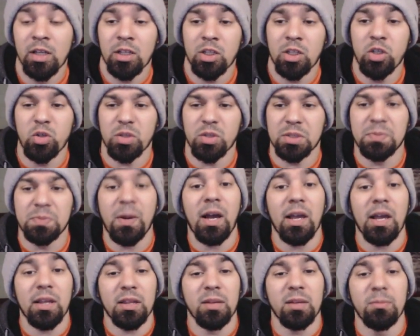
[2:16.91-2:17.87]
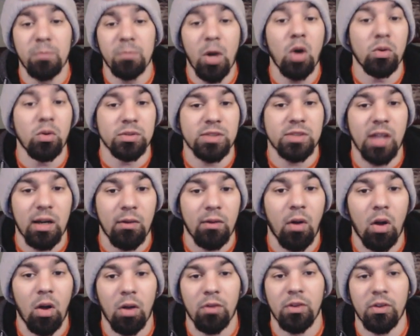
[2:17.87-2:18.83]
Huge. It's probably the most out of
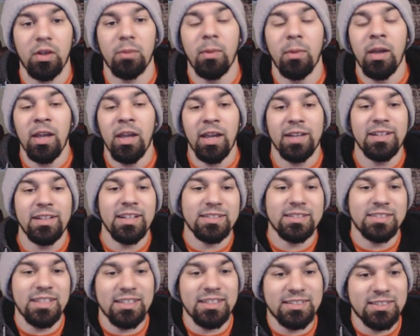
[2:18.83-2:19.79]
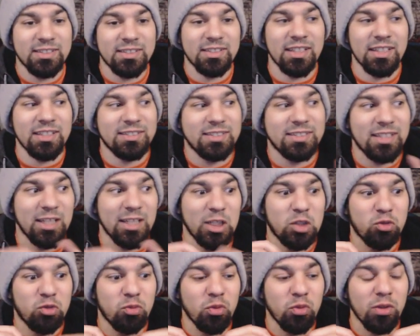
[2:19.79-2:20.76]
all of them. And DxD,
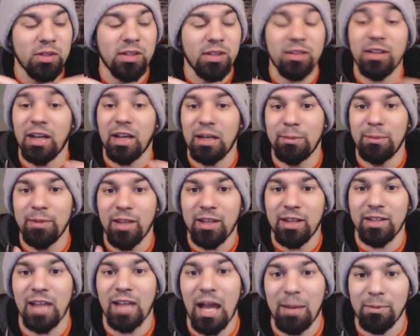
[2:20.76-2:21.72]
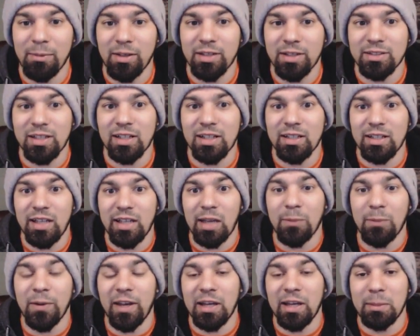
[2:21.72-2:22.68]
it's really another anime that got me. It's kind of a
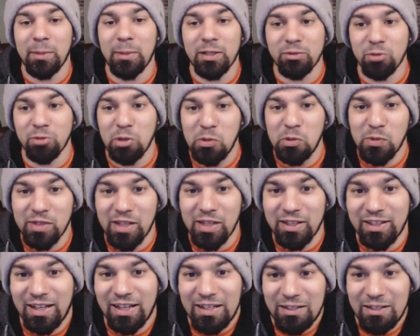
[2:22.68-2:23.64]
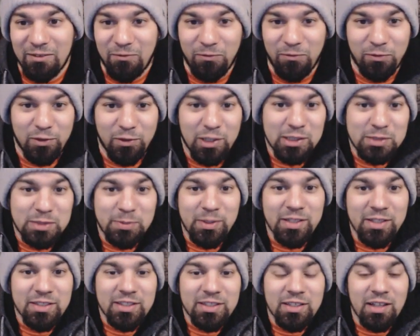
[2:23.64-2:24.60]
gateway anime. It's really one that kind of like flushed
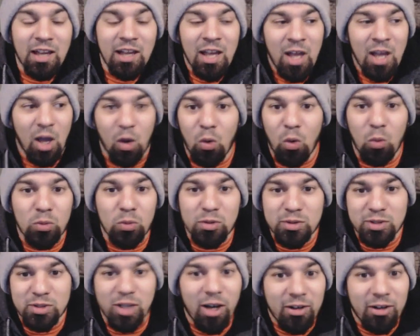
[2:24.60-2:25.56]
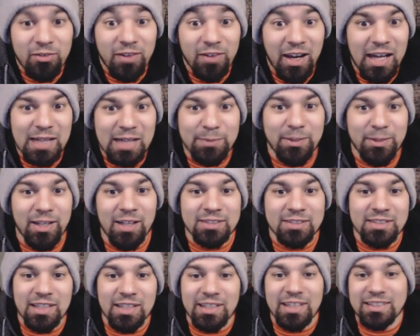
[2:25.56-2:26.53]
me into a whole new genre of anime
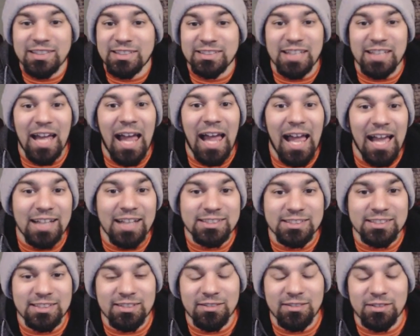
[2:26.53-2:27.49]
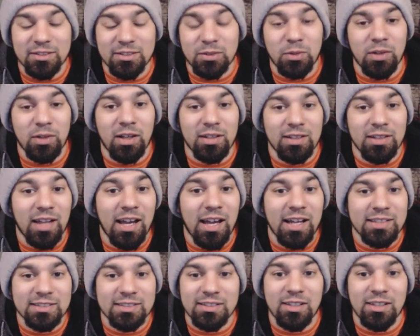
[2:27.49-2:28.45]
outside of like just the action, the Sword Art
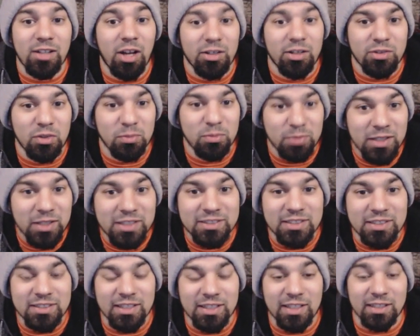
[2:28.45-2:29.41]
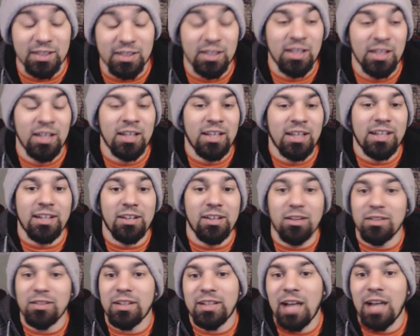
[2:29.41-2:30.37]
Online, and the Naruto and Bleaches. Like,
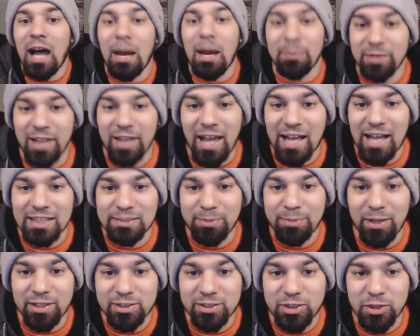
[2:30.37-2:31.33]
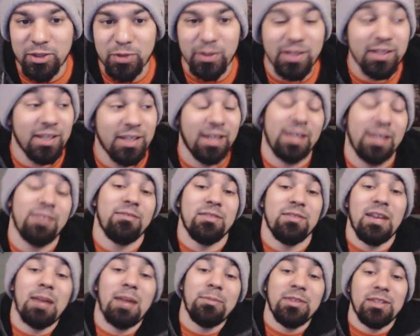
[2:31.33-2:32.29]
the comedy aspect too. And
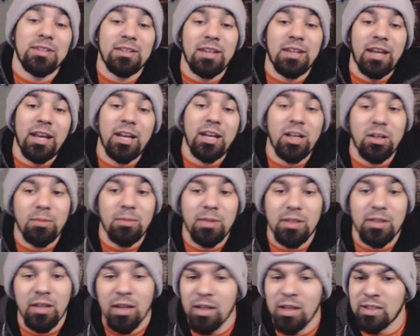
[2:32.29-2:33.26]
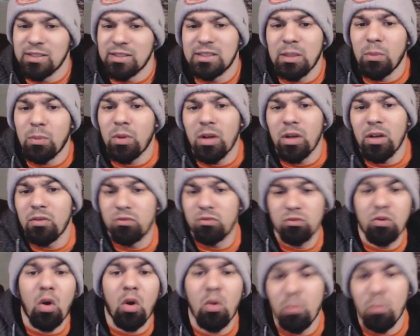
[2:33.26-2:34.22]
even got me into the harem and somewhat
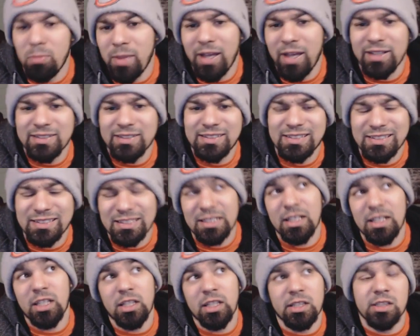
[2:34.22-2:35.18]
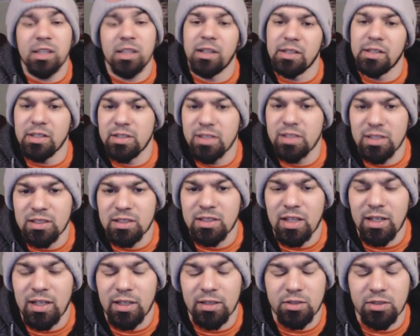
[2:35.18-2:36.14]
of romance in a sense
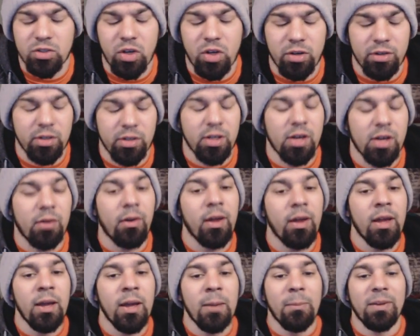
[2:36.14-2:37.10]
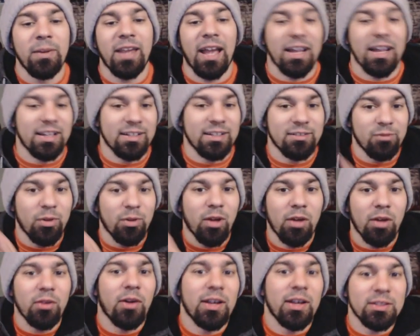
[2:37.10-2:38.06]
kind of genre, But yeah, we
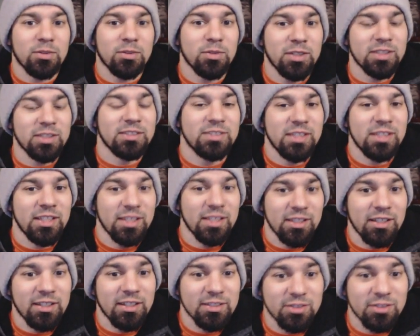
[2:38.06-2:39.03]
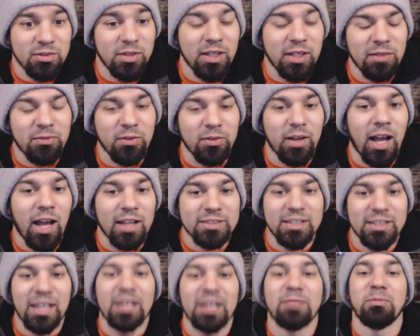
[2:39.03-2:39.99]
all know High School DxD is unique, for
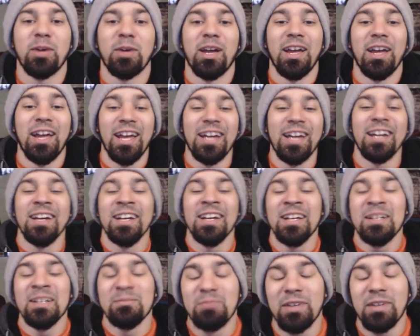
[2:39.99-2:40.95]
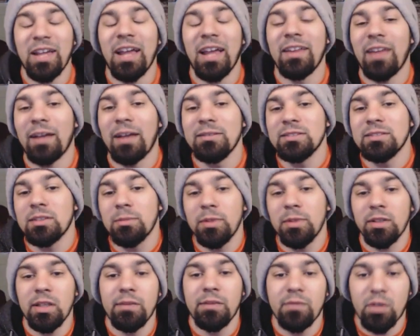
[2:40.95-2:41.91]
God's sake. But but yeah, I'm just going
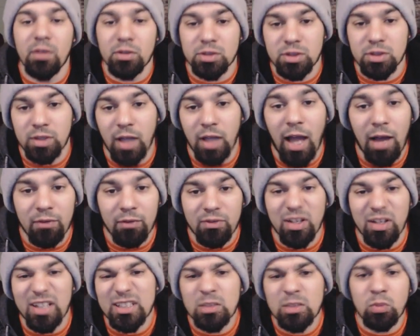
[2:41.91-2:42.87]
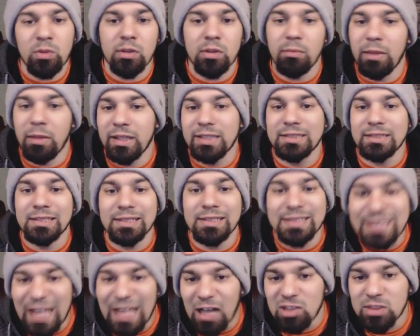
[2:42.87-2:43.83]
to be leaving those out there. I just wanted to make this
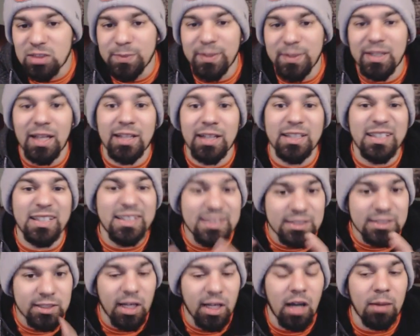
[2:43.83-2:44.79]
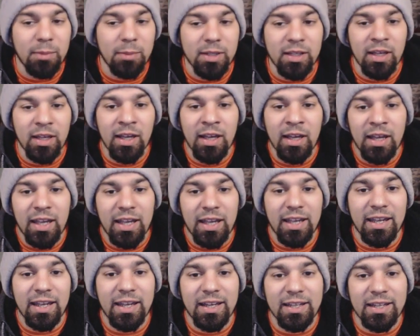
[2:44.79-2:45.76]
announcement that it is coming.
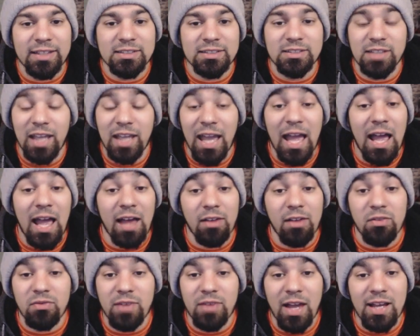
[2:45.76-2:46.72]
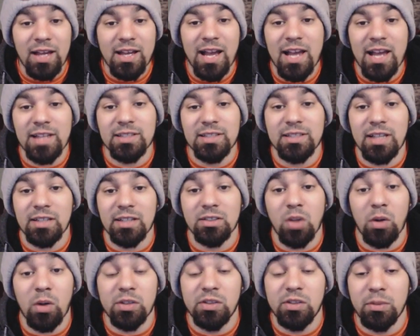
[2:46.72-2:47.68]
And yeah, other than that, guys, as
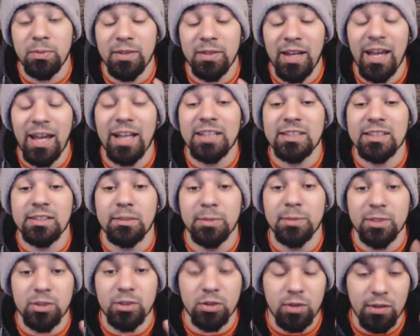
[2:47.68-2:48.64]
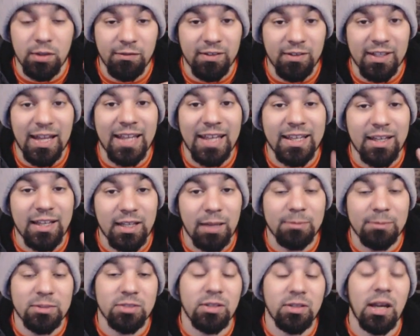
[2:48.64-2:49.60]
always, you've been Hexed. Be sure to leave a like,
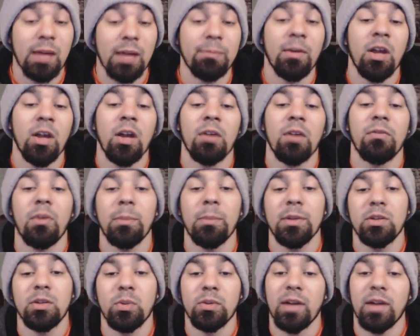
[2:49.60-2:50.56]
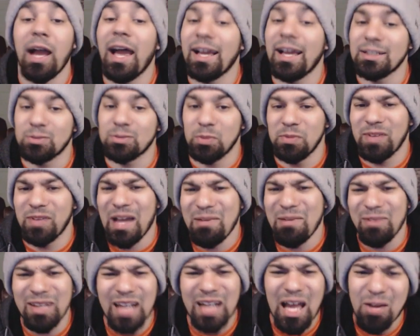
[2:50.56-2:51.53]
comment, subscribe, follow my Twitter at
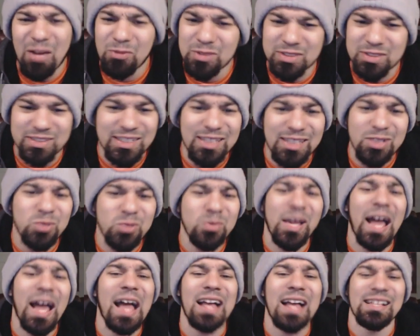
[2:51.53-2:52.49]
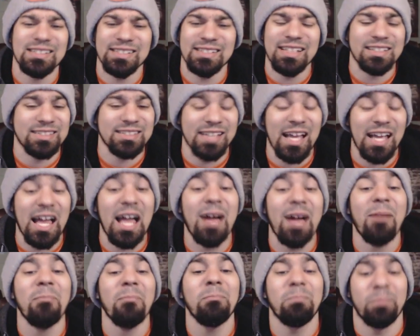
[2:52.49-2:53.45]
Hex25, and I will see you guys next
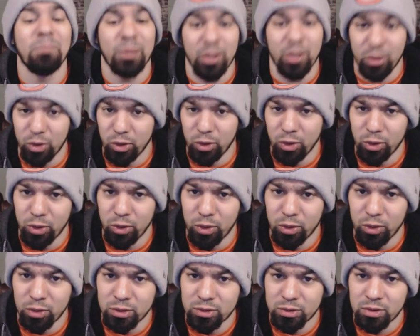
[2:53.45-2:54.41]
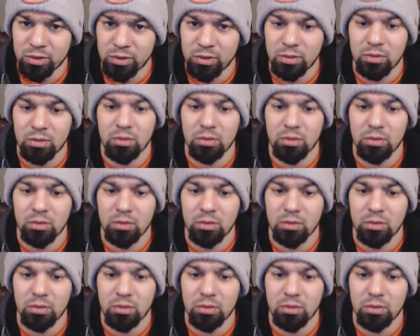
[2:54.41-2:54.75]
time. Peace.